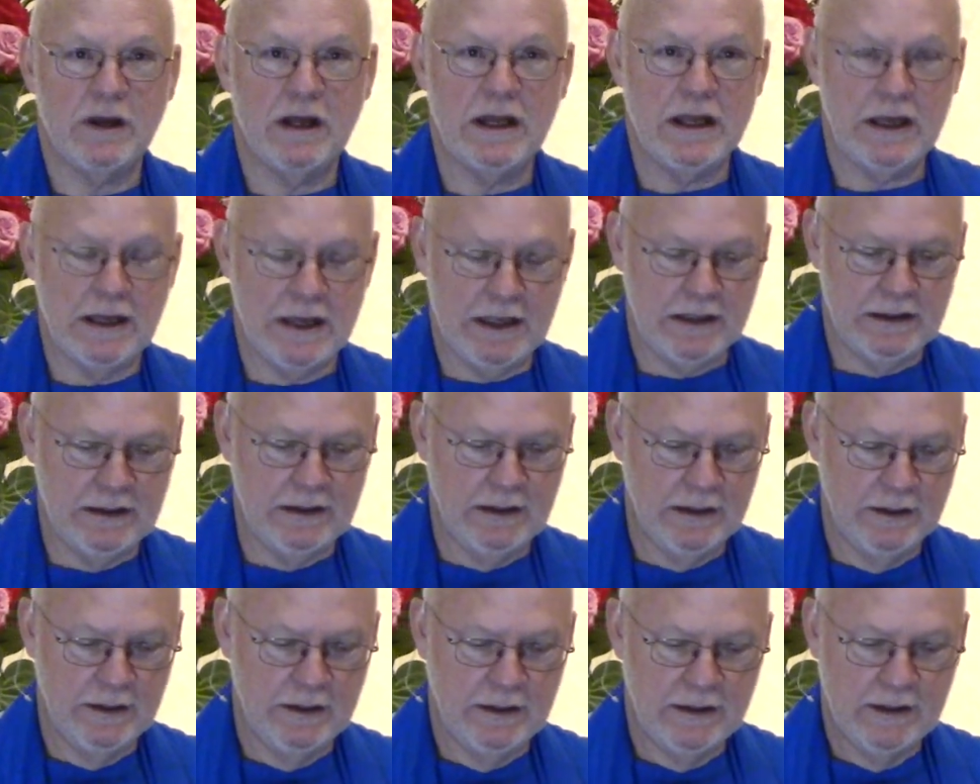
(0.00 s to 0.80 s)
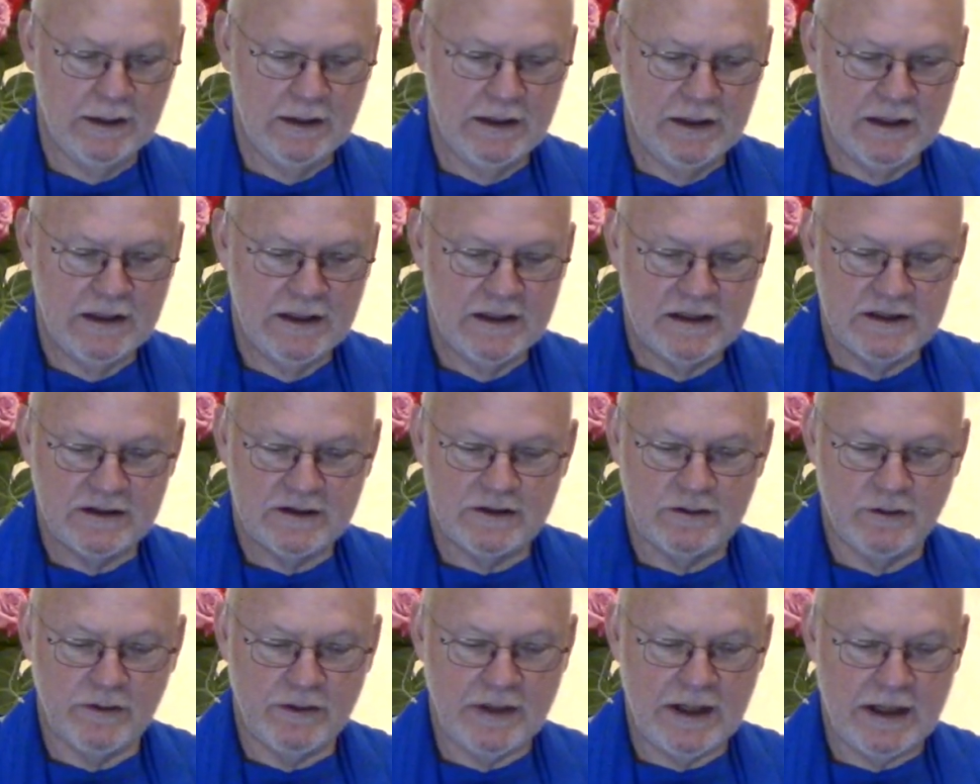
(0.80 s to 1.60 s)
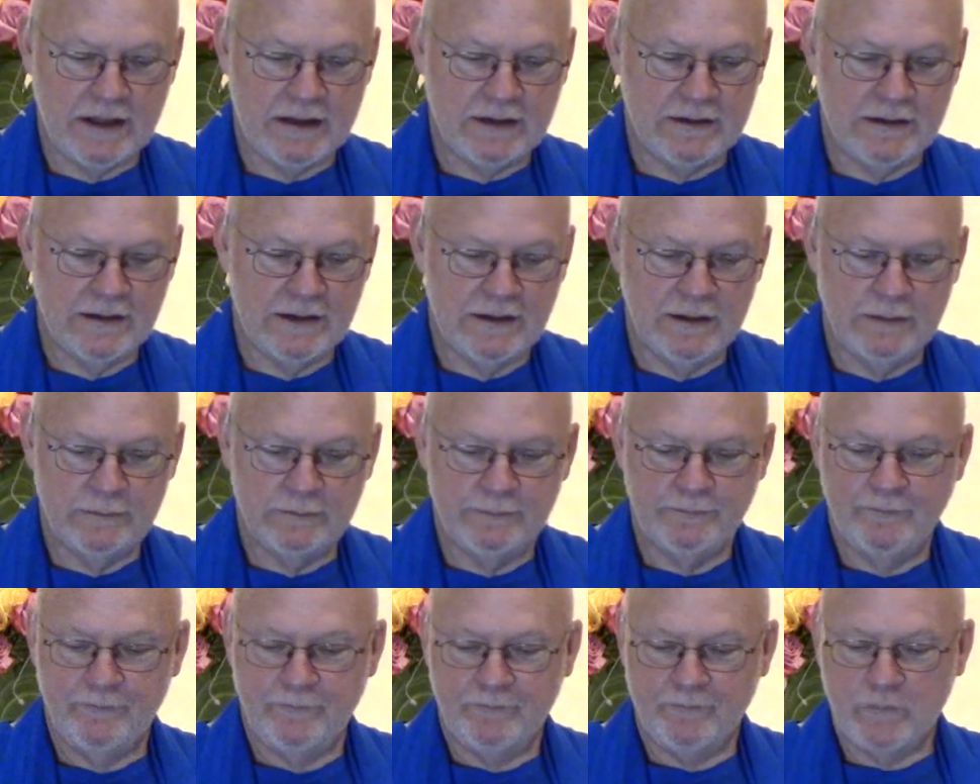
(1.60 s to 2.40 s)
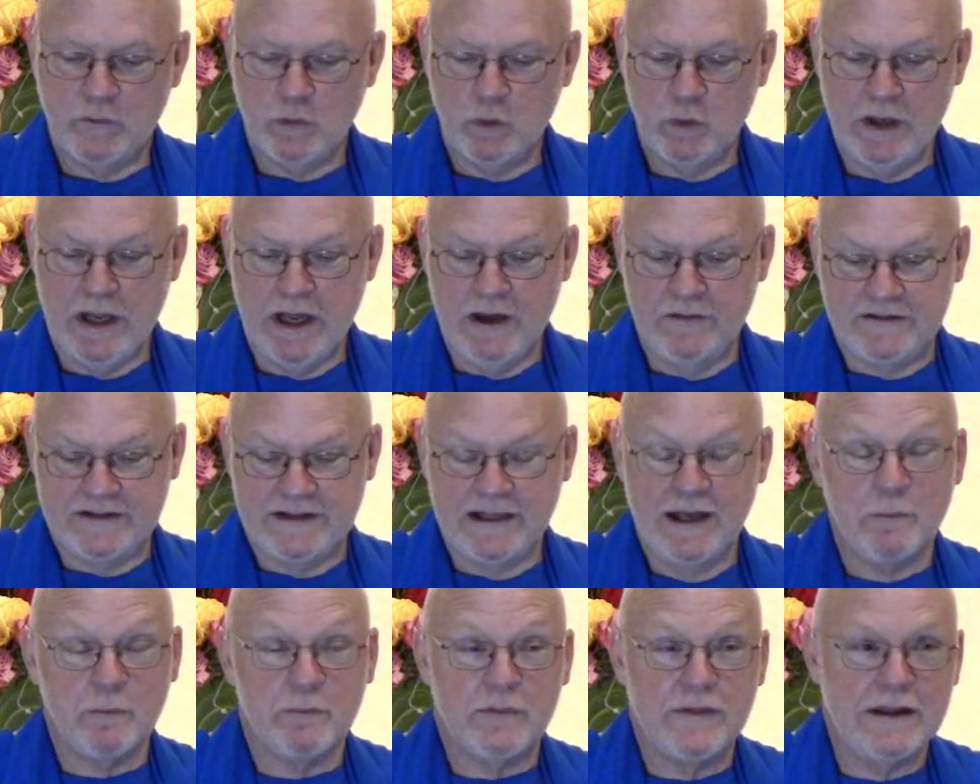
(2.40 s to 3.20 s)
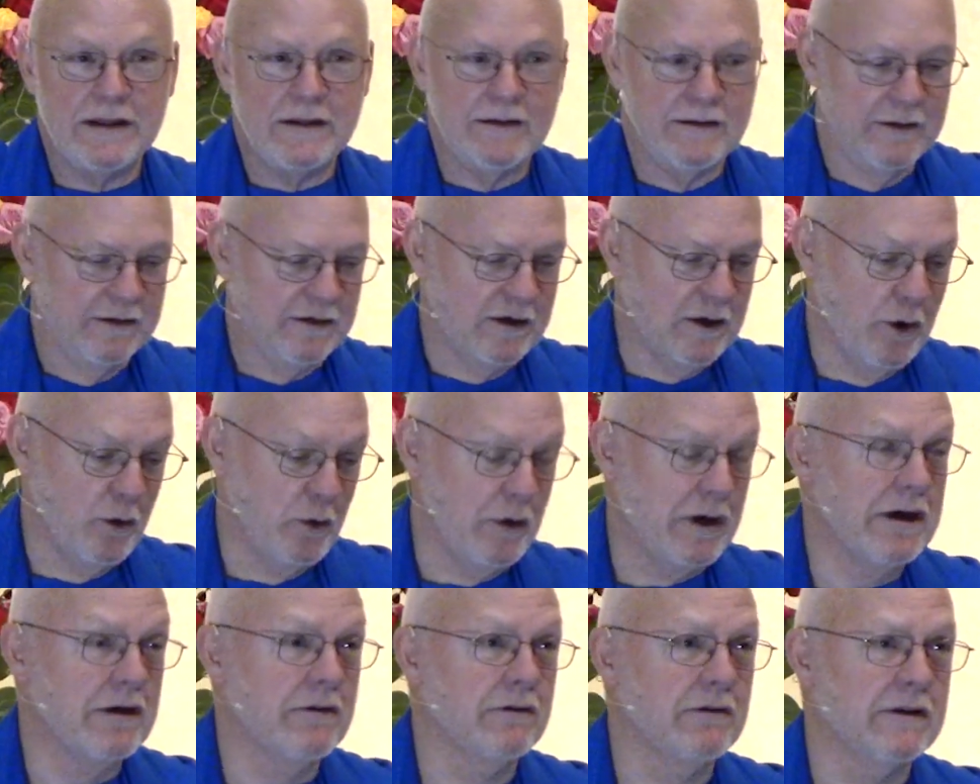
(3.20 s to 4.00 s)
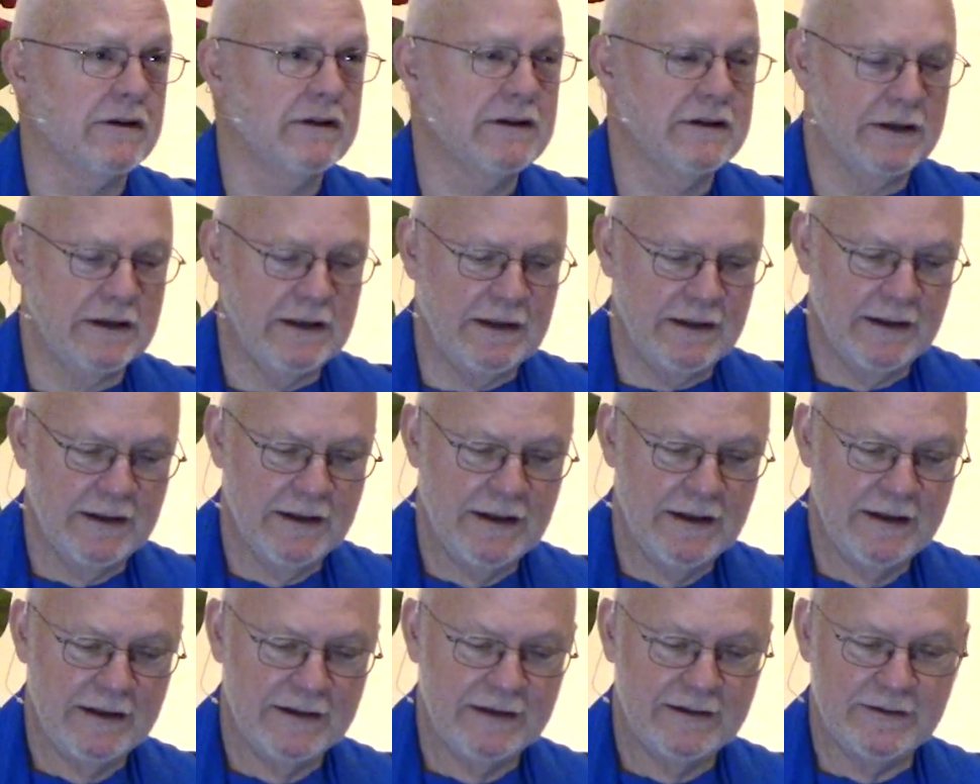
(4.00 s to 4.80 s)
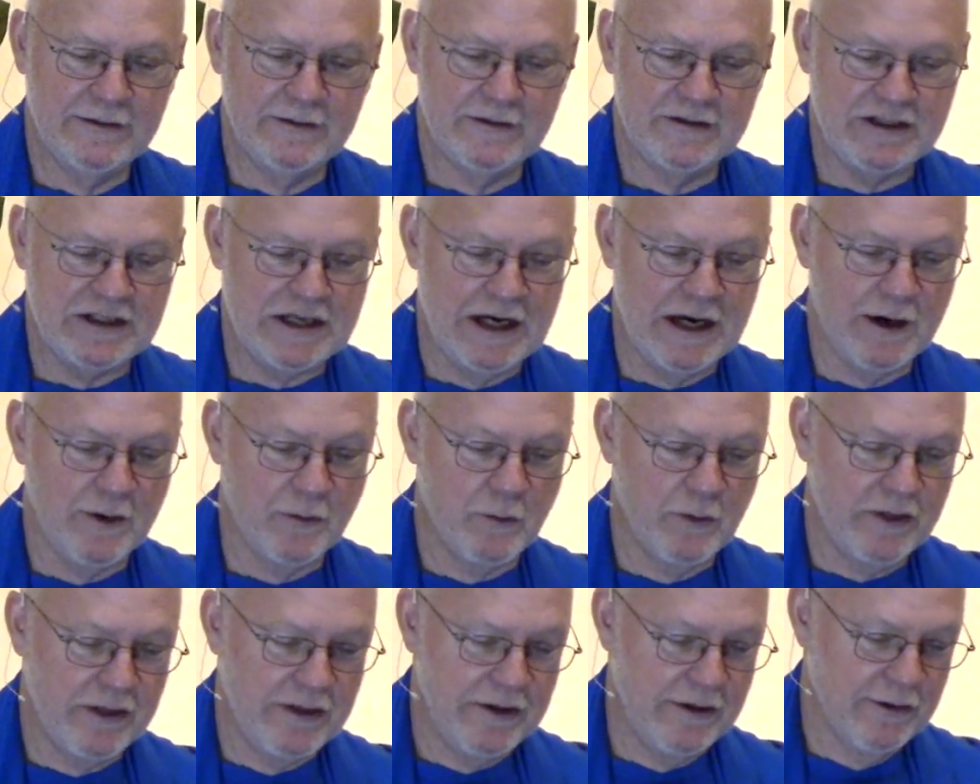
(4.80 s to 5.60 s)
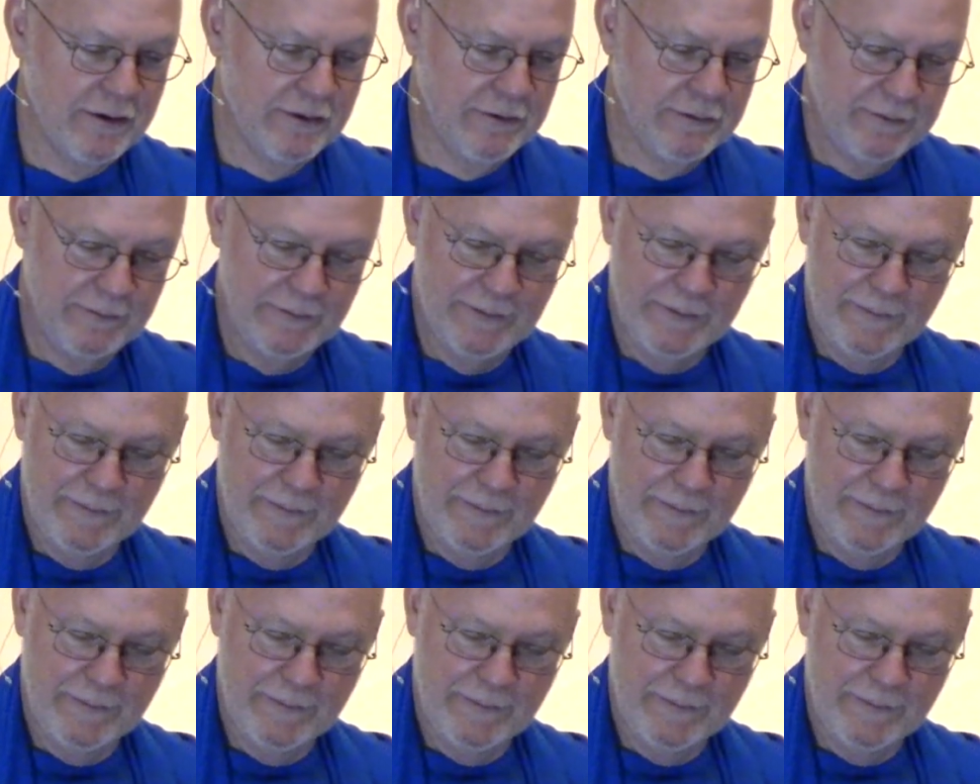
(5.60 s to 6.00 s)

ahead so that we have something coherent to share with you